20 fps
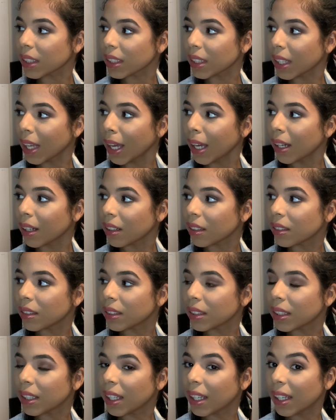yeah,
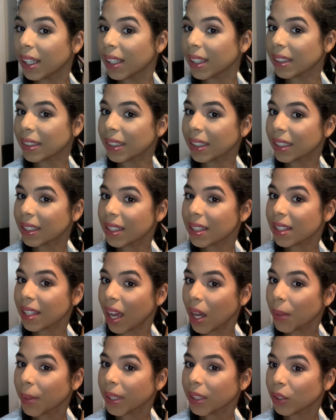this is
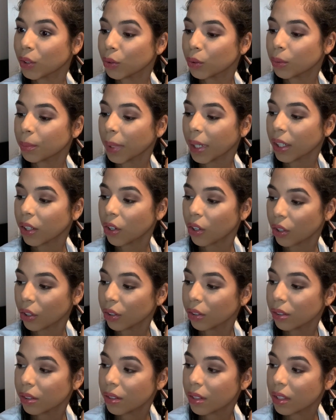how I do my
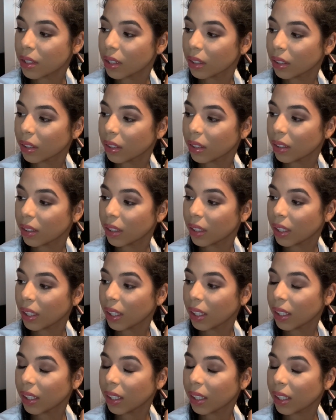curls.
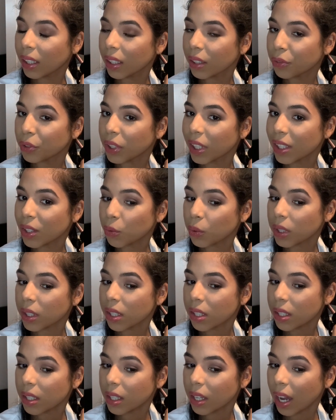If you guys want
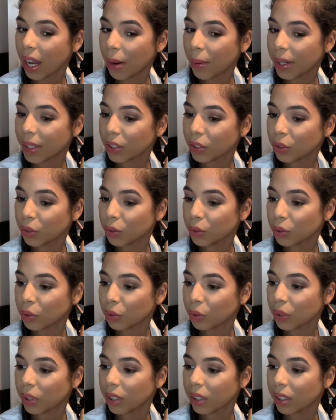to see how I
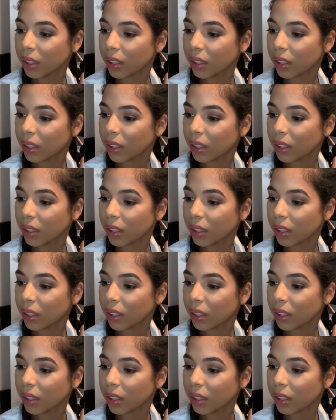do